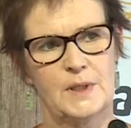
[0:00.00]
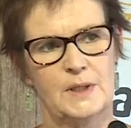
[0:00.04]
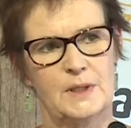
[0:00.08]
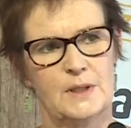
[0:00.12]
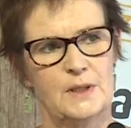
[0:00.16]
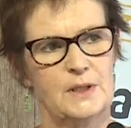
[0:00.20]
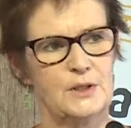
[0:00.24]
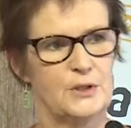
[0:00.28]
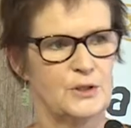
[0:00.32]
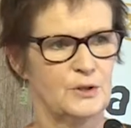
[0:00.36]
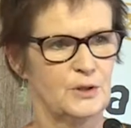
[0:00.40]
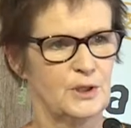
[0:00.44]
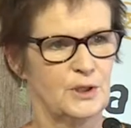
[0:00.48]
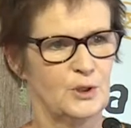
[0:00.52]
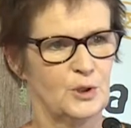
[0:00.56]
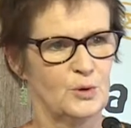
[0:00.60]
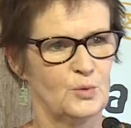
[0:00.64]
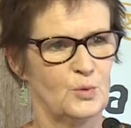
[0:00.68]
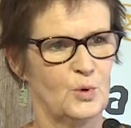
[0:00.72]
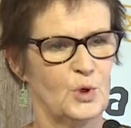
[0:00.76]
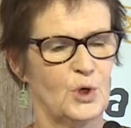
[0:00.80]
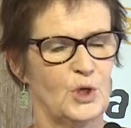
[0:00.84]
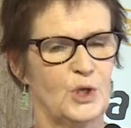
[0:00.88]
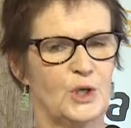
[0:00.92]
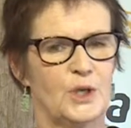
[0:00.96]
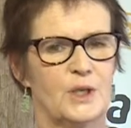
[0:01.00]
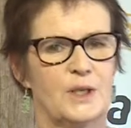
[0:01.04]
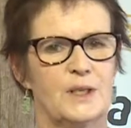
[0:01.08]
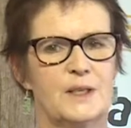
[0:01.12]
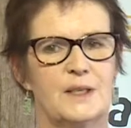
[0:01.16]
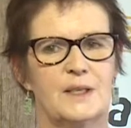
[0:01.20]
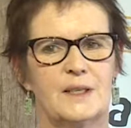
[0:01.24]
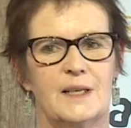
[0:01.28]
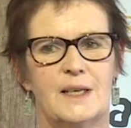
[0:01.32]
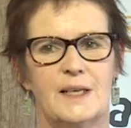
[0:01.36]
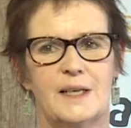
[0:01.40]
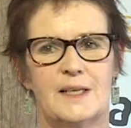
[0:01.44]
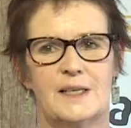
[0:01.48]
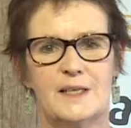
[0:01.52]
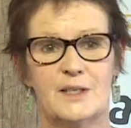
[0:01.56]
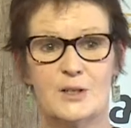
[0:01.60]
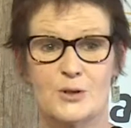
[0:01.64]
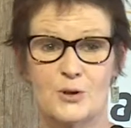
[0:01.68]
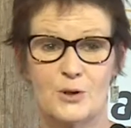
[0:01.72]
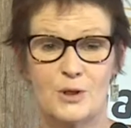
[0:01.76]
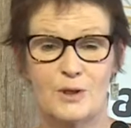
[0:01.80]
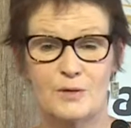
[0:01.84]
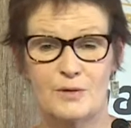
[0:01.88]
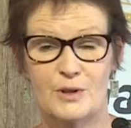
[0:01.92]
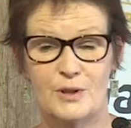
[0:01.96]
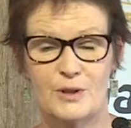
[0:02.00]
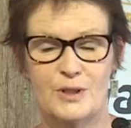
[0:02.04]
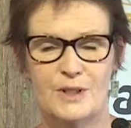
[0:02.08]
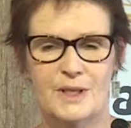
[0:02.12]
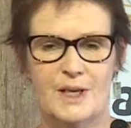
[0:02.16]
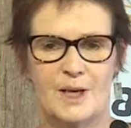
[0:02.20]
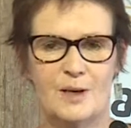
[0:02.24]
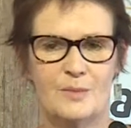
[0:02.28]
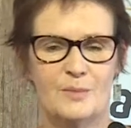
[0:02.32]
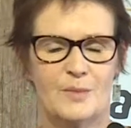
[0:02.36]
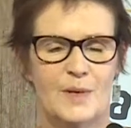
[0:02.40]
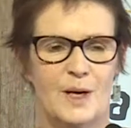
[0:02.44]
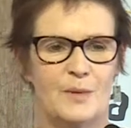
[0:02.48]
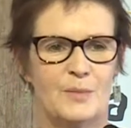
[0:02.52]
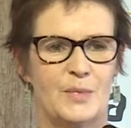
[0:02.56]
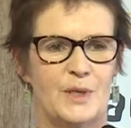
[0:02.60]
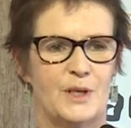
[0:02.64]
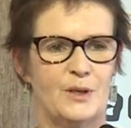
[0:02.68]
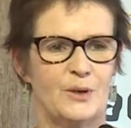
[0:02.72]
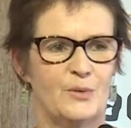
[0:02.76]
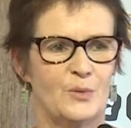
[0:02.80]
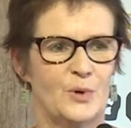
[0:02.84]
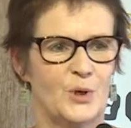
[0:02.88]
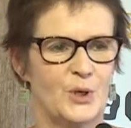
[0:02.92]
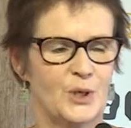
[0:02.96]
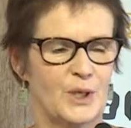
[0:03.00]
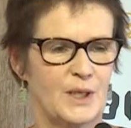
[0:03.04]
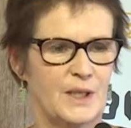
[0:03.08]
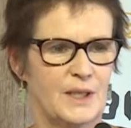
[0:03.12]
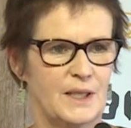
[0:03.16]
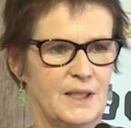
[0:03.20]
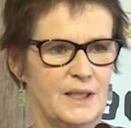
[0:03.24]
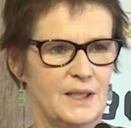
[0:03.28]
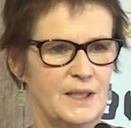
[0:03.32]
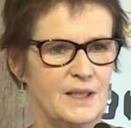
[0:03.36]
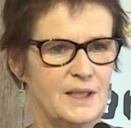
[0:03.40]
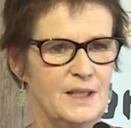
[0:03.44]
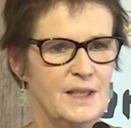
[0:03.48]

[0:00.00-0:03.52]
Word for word: you're doing good work, and it's good of you to come up here and work here.